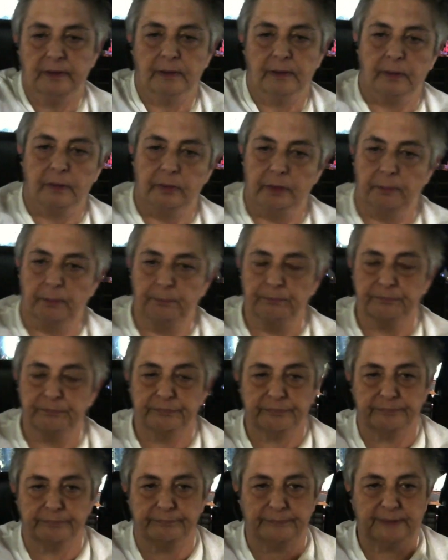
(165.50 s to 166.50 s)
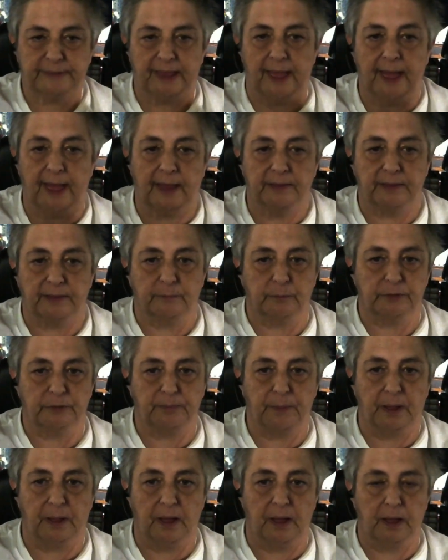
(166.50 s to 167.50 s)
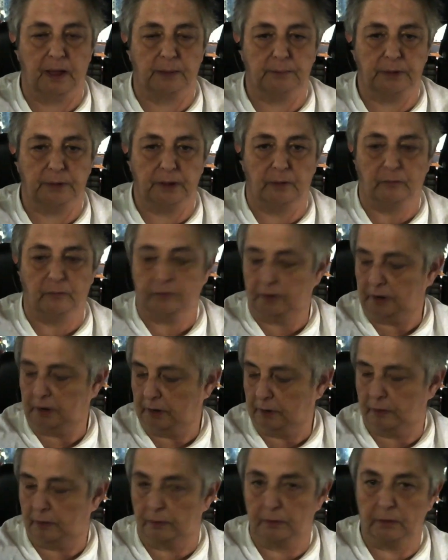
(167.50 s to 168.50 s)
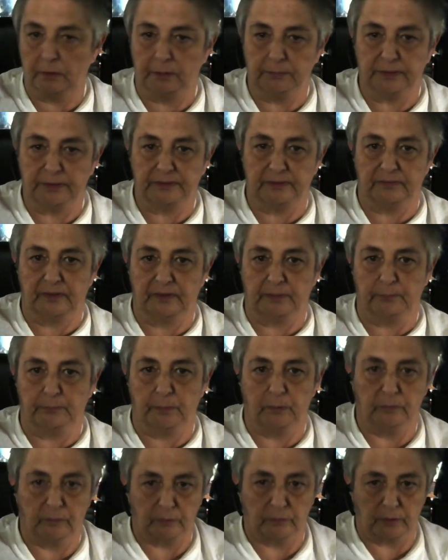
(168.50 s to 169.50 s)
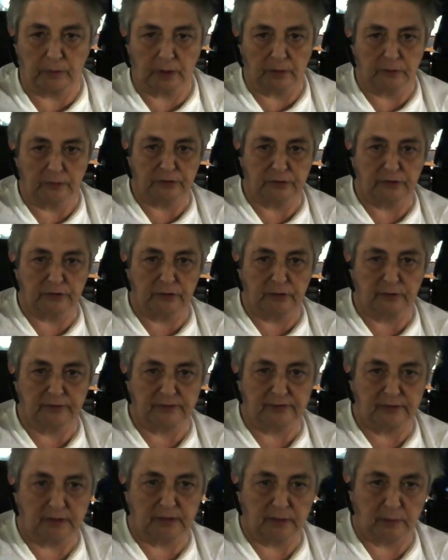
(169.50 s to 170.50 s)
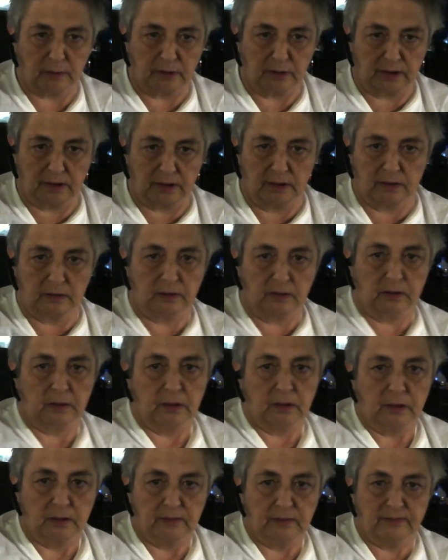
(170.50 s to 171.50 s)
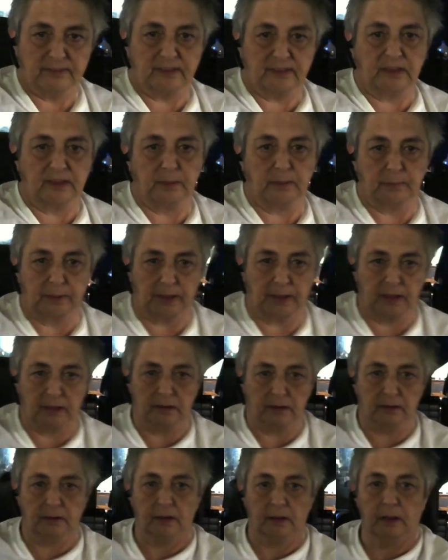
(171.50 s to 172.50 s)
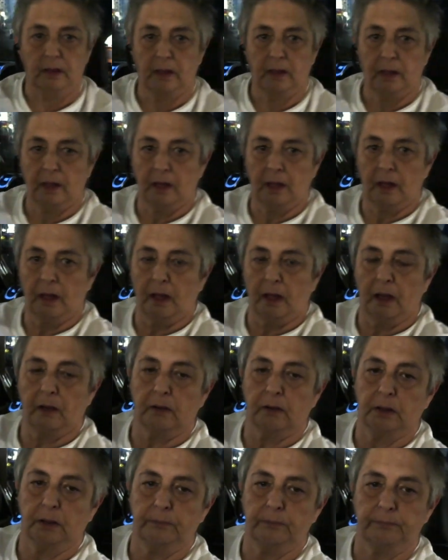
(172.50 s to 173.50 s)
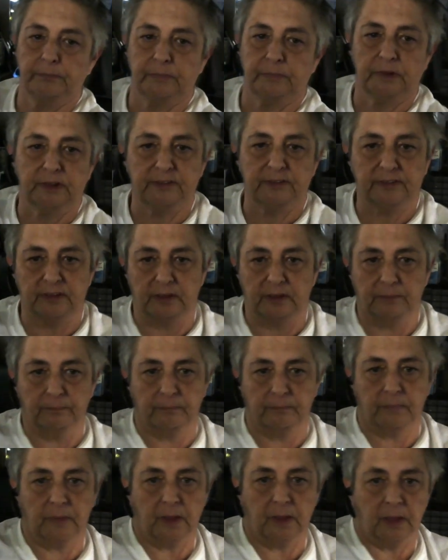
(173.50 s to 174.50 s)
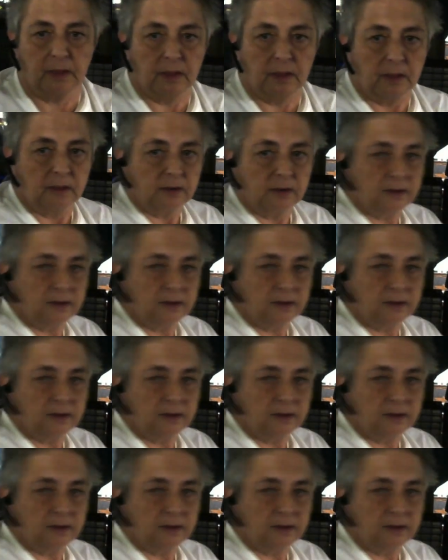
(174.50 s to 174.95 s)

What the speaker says: the cat that was behind me over here. Let me see if I can move around so you can see her again. See him again. Well, let's see. He